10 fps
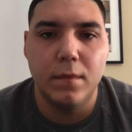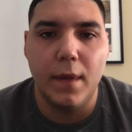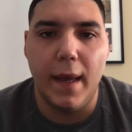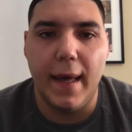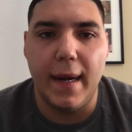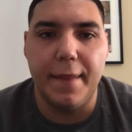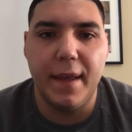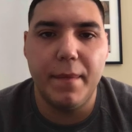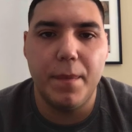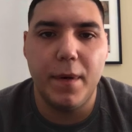And I think
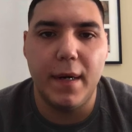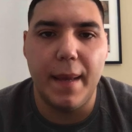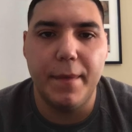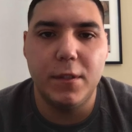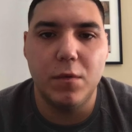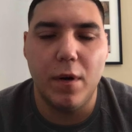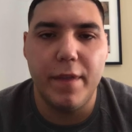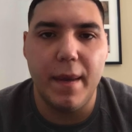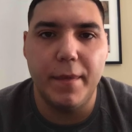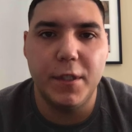I'm going to put an image, one of
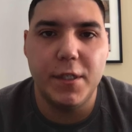the images